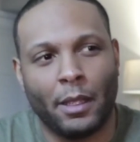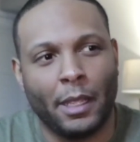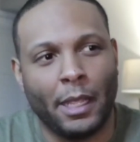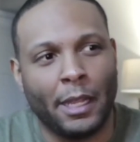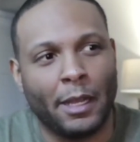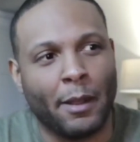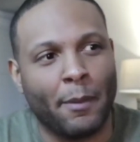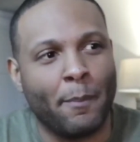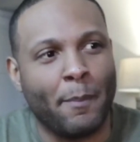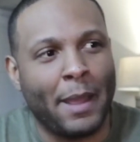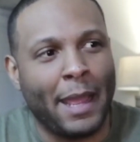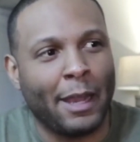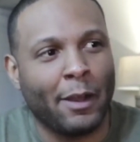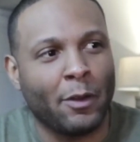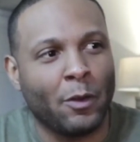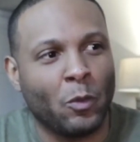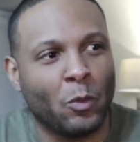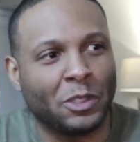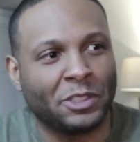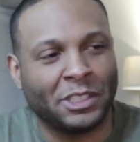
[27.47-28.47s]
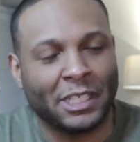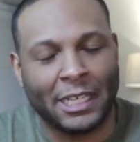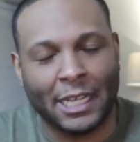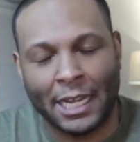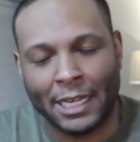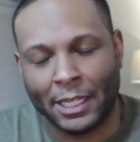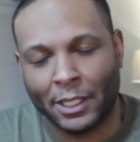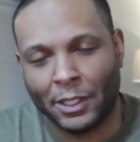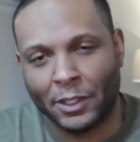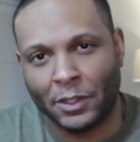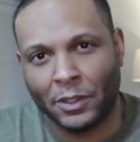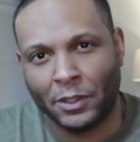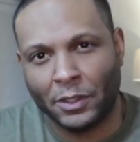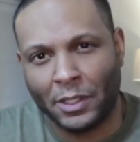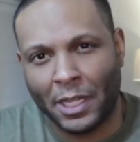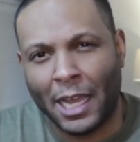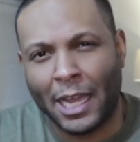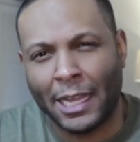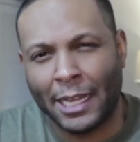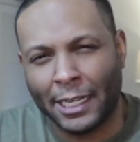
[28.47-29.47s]
in a manner which I kind of
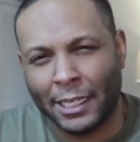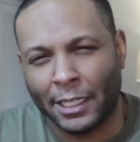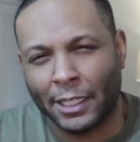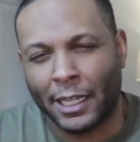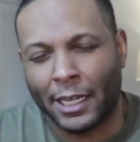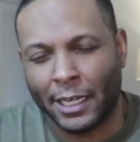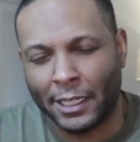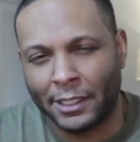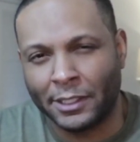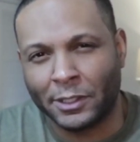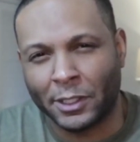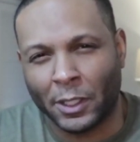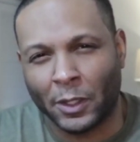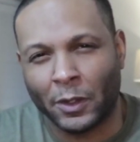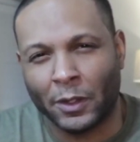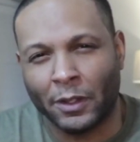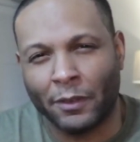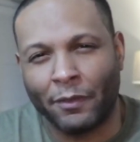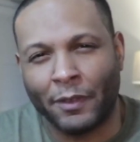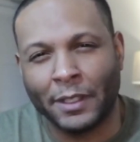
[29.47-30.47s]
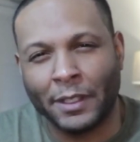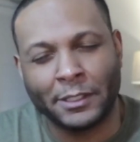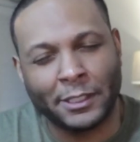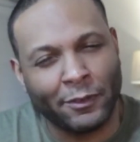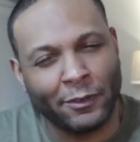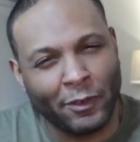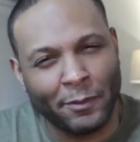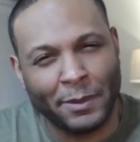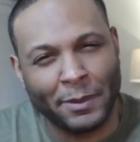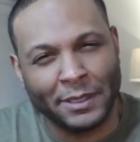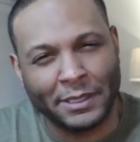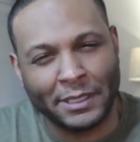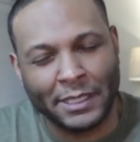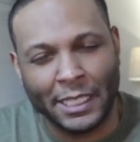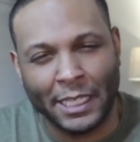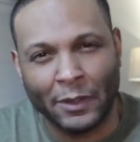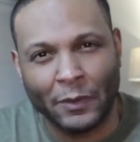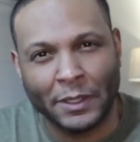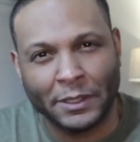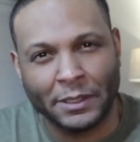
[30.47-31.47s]
tie in a lot of these current events that we've been
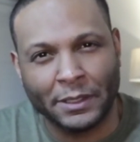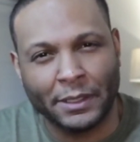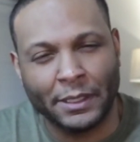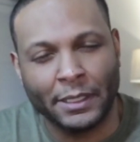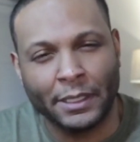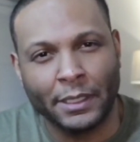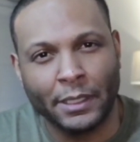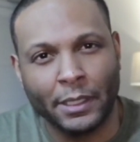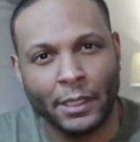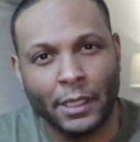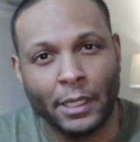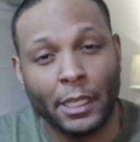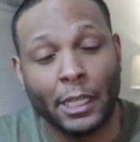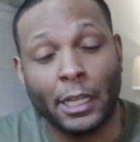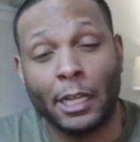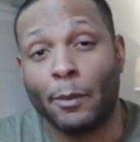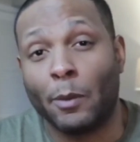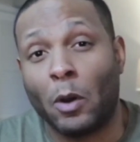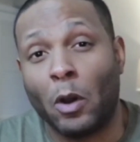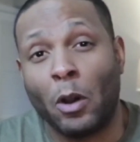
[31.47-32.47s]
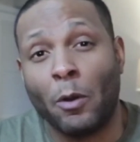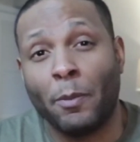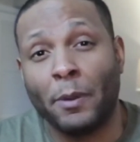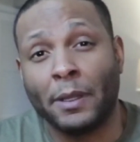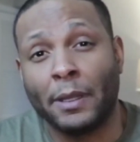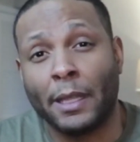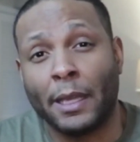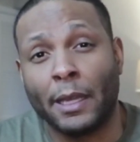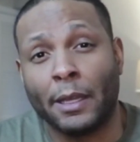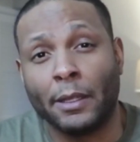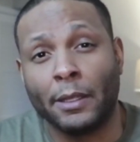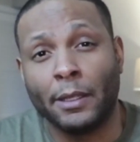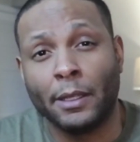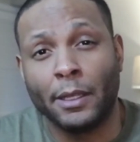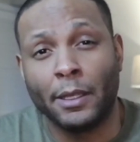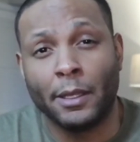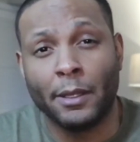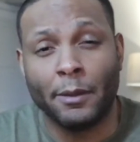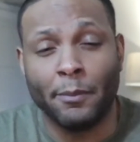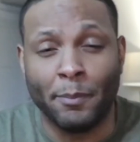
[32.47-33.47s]
seeing recently. And I'm hoping that
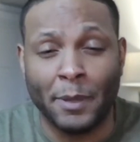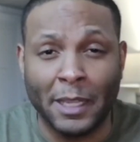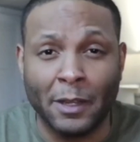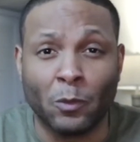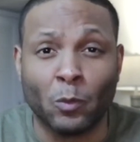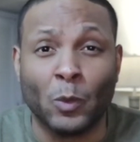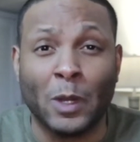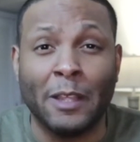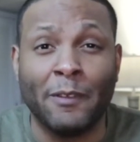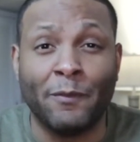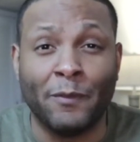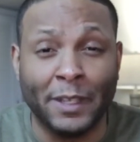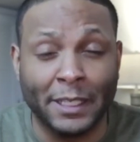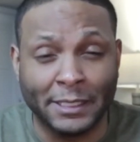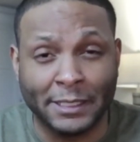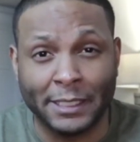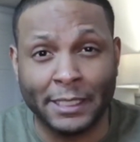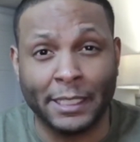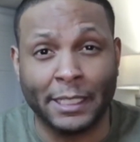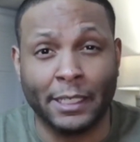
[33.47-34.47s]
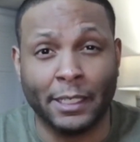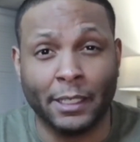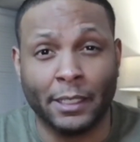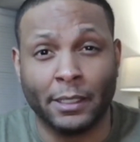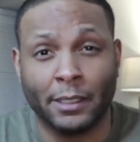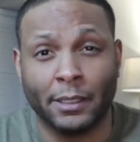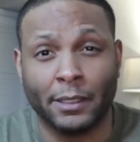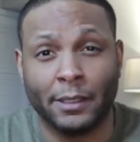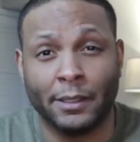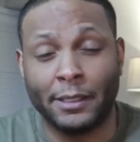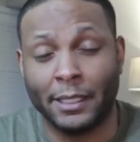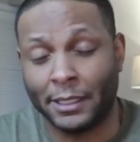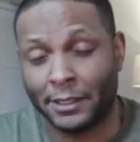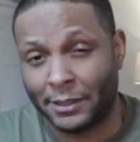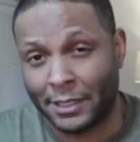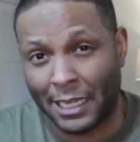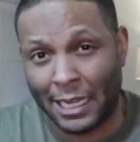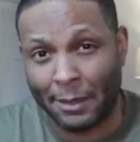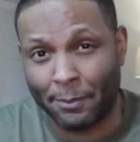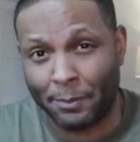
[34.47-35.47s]
me revisiting these
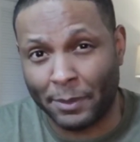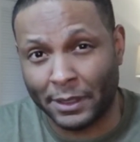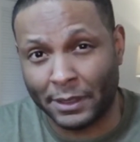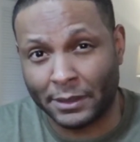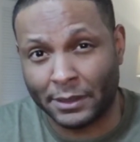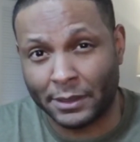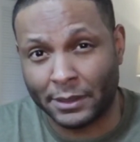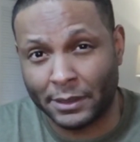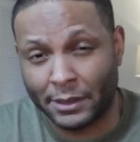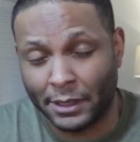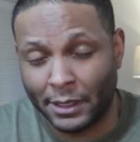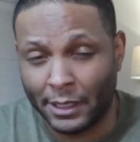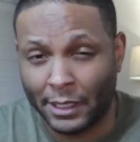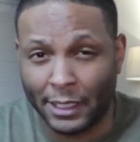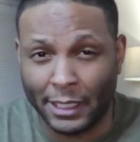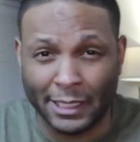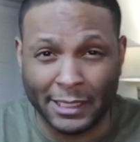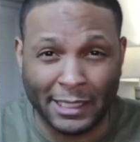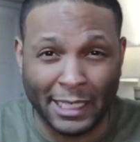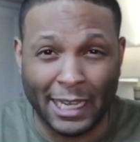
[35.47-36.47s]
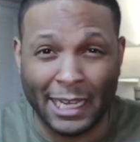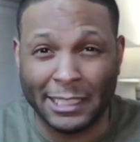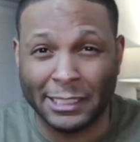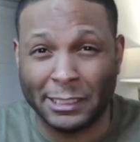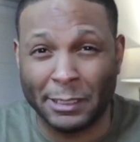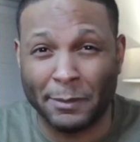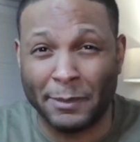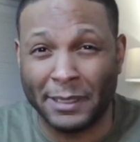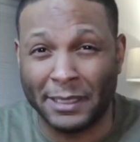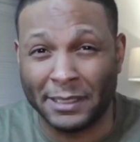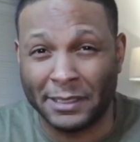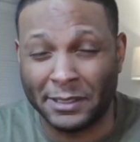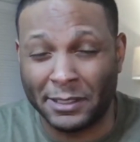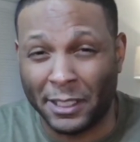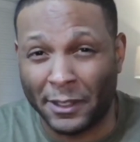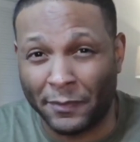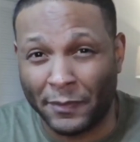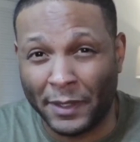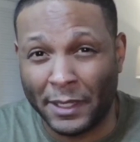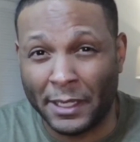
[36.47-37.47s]
topics and tying some of this
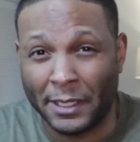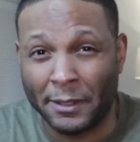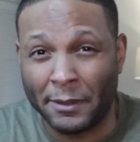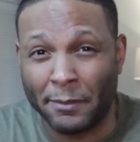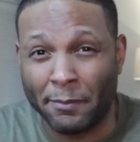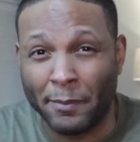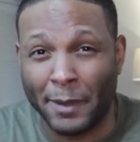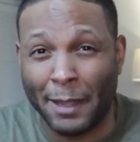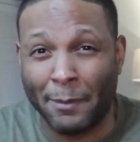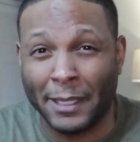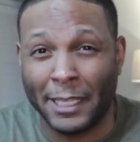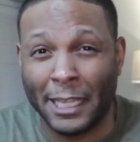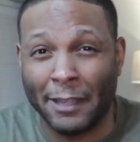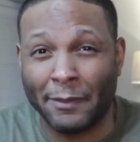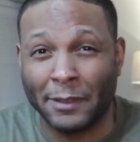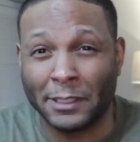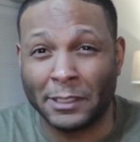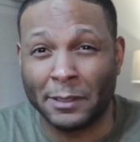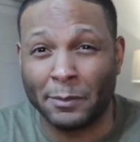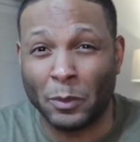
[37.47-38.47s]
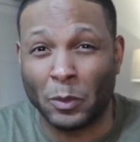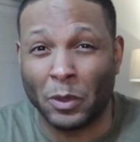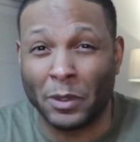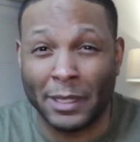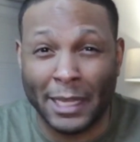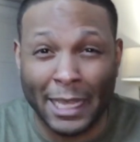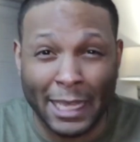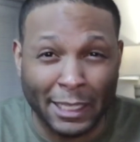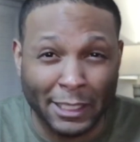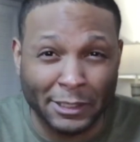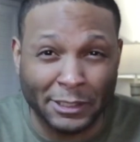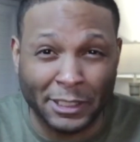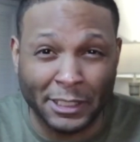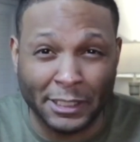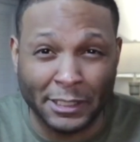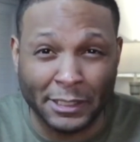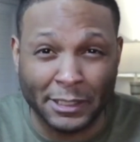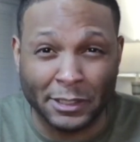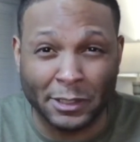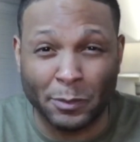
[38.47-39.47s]
stuff in, maybe giving some more
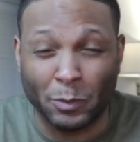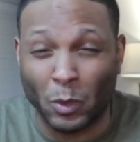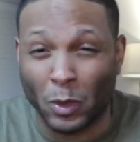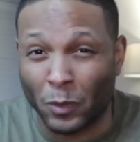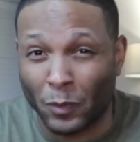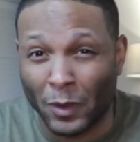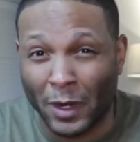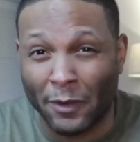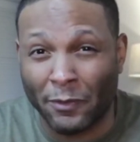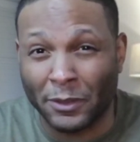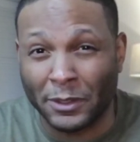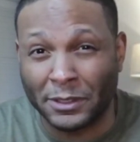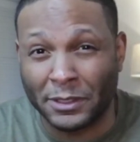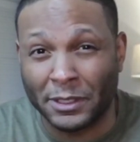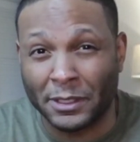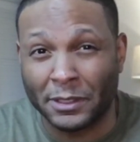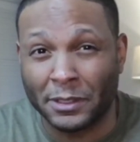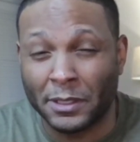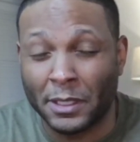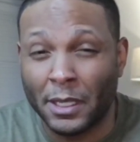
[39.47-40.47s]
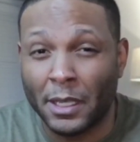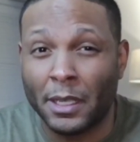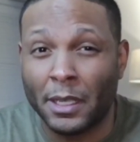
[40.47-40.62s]
analogies and some more references,